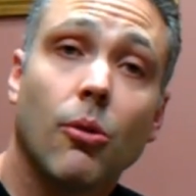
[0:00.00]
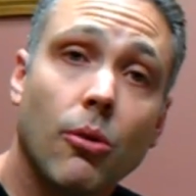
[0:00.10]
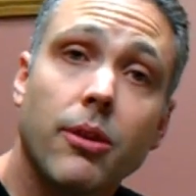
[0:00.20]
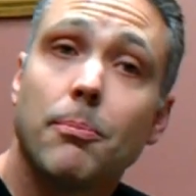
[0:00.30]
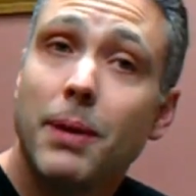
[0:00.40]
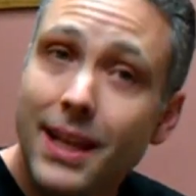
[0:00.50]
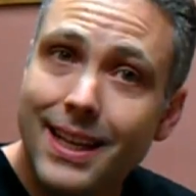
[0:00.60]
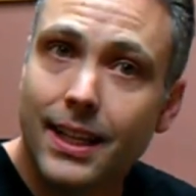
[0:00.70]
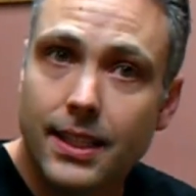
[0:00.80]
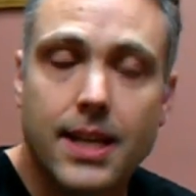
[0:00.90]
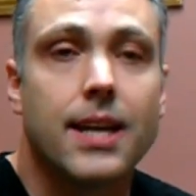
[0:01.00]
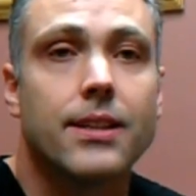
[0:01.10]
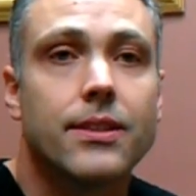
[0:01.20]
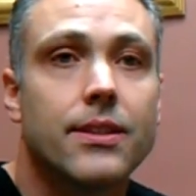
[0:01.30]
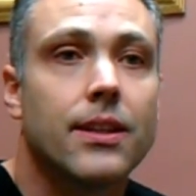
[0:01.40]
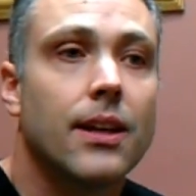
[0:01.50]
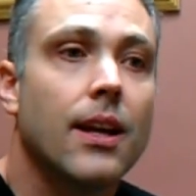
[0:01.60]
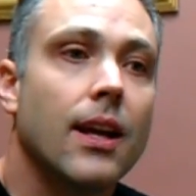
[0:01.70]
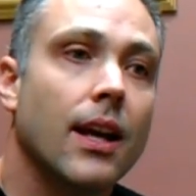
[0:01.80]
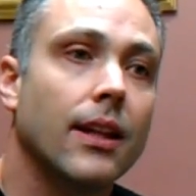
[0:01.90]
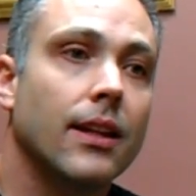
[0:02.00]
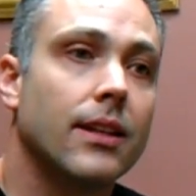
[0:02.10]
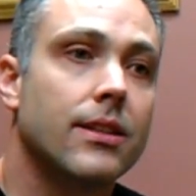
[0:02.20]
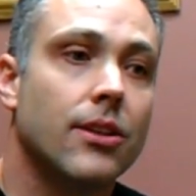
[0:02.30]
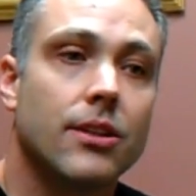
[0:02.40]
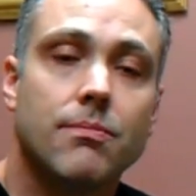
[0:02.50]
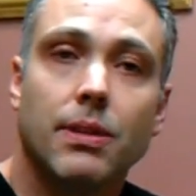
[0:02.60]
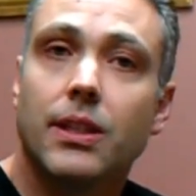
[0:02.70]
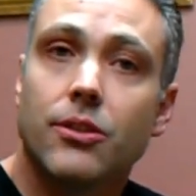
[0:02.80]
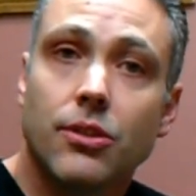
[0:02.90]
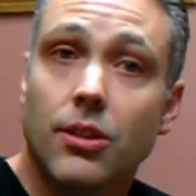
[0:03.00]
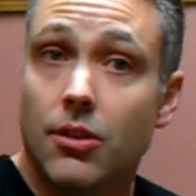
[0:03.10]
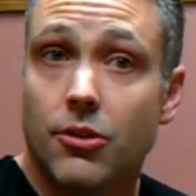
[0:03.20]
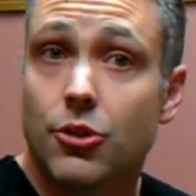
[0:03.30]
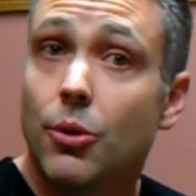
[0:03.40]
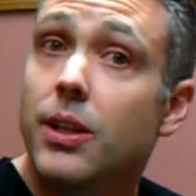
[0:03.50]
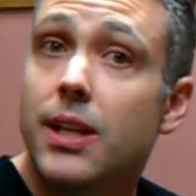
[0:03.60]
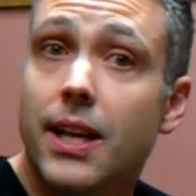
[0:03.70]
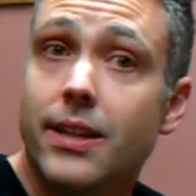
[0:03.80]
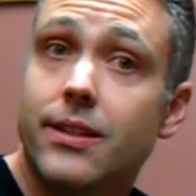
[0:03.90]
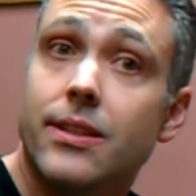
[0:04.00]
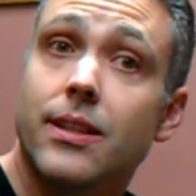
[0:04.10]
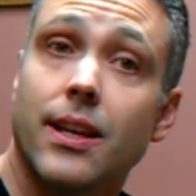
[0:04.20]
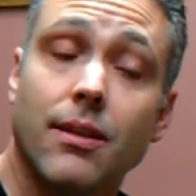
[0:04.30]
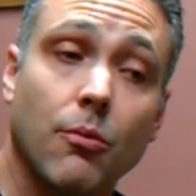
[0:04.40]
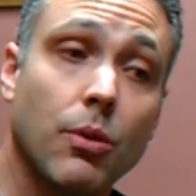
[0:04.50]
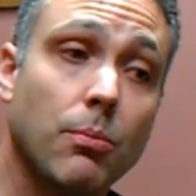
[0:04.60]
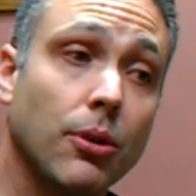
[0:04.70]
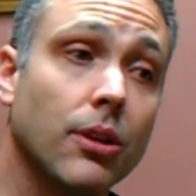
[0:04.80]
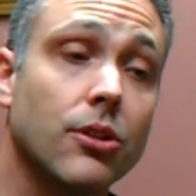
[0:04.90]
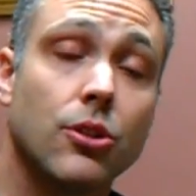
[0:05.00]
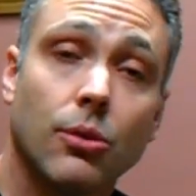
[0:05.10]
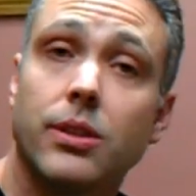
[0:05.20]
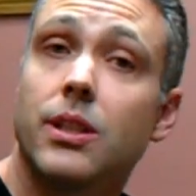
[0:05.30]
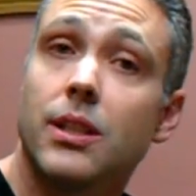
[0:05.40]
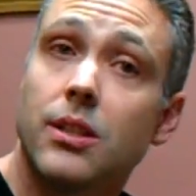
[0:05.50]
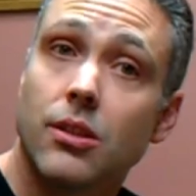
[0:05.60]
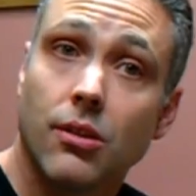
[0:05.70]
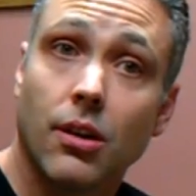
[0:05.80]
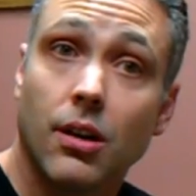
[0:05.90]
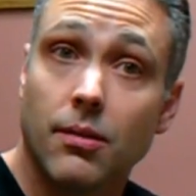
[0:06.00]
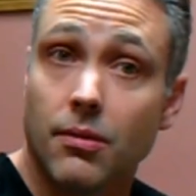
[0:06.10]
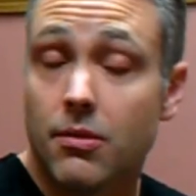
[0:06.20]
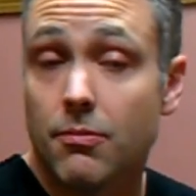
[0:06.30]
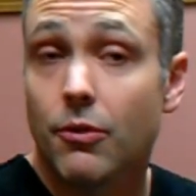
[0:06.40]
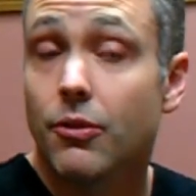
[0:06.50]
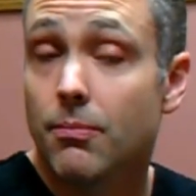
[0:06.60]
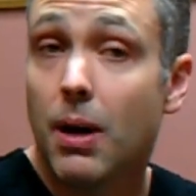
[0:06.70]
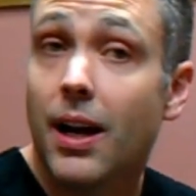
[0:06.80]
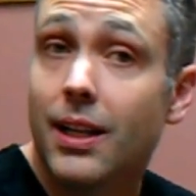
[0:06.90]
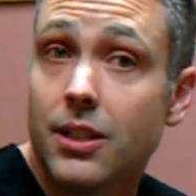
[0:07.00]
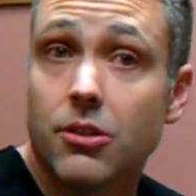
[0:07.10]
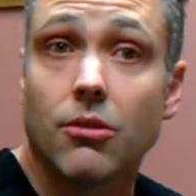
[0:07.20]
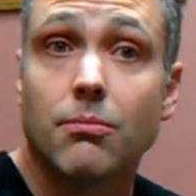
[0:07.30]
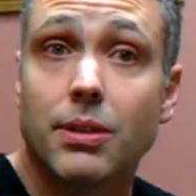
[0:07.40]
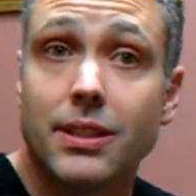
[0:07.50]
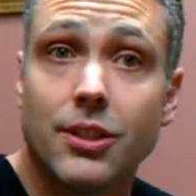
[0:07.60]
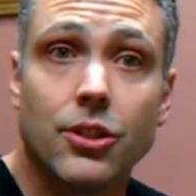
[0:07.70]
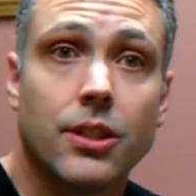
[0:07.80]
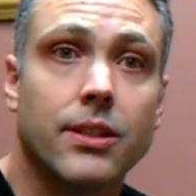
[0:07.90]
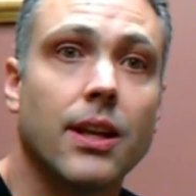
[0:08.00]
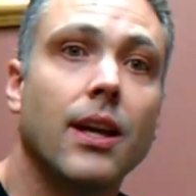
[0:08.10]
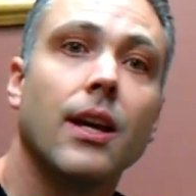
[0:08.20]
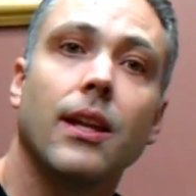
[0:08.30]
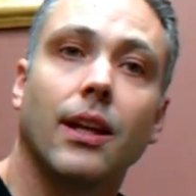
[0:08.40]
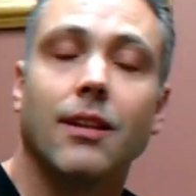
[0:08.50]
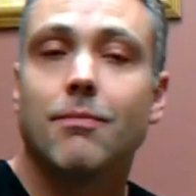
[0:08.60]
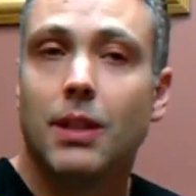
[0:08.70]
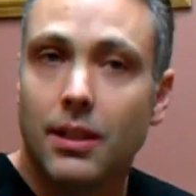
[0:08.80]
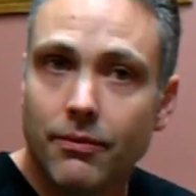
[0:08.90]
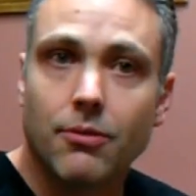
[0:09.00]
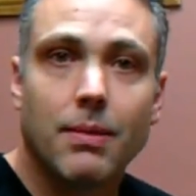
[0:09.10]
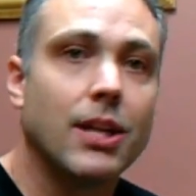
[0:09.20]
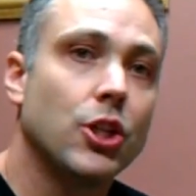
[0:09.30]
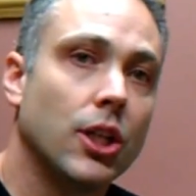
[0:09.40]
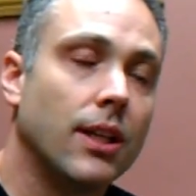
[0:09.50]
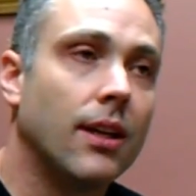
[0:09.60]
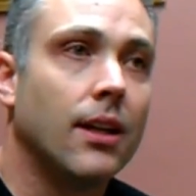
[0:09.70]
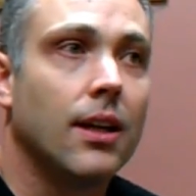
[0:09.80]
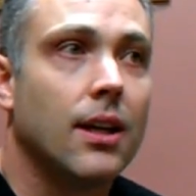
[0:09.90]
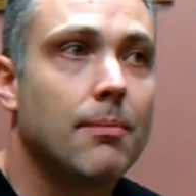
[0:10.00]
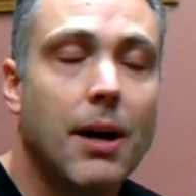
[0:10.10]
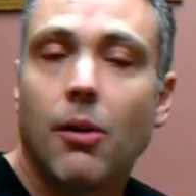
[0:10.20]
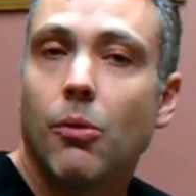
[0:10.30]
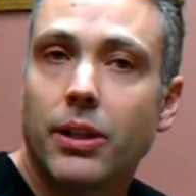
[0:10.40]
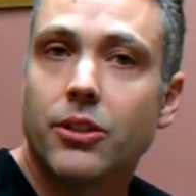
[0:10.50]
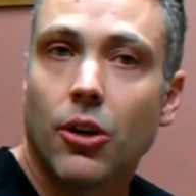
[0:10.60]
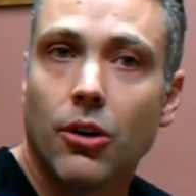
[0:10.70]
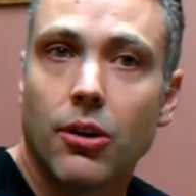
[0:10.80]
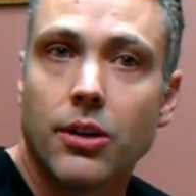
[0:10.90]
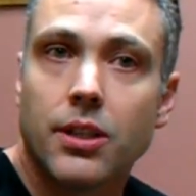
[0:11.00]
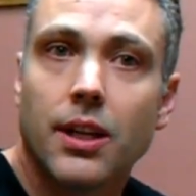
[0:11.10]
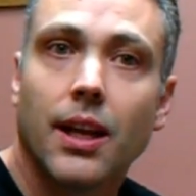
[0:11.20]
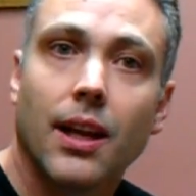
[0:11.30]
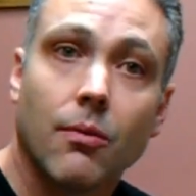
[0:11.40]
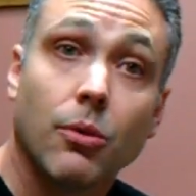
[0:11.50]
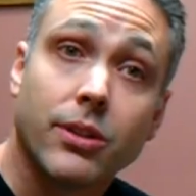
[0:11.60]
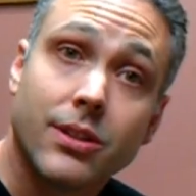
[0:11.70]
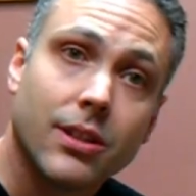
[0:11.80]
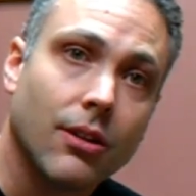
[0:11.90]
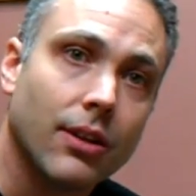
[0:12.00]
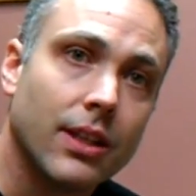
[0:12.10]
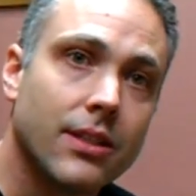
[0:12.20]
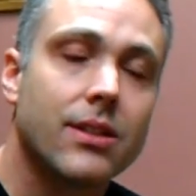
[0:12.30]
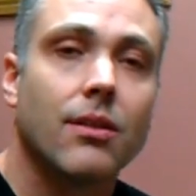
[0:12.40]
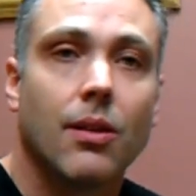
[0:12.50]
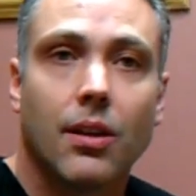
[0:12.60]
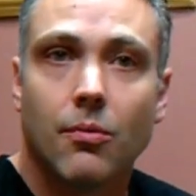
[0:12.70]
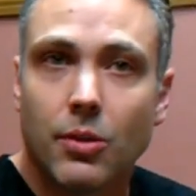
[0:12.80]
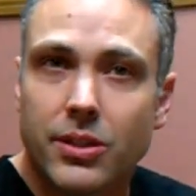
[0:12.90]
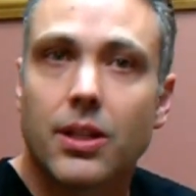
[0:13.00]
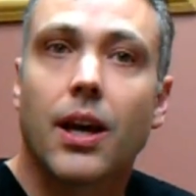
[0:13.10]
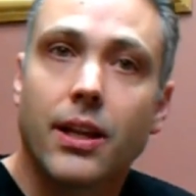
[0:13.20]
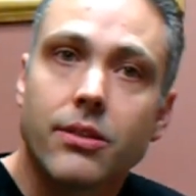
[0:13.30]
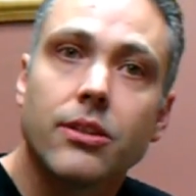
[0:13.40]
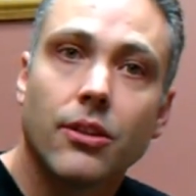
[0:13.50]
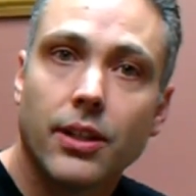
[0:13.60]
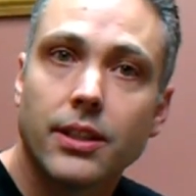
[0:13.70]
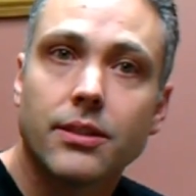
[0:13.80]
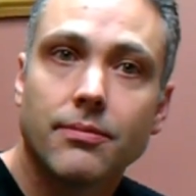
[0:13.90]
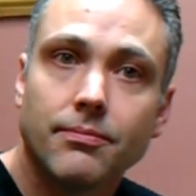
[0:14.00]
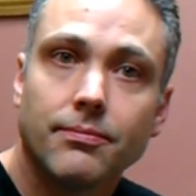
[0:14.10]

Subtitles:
orthopedic tests, and that just means they're joint tests that we put the joints in, or move your body in certain positions that give me information about what's hurt and what's serious and what's not as serious.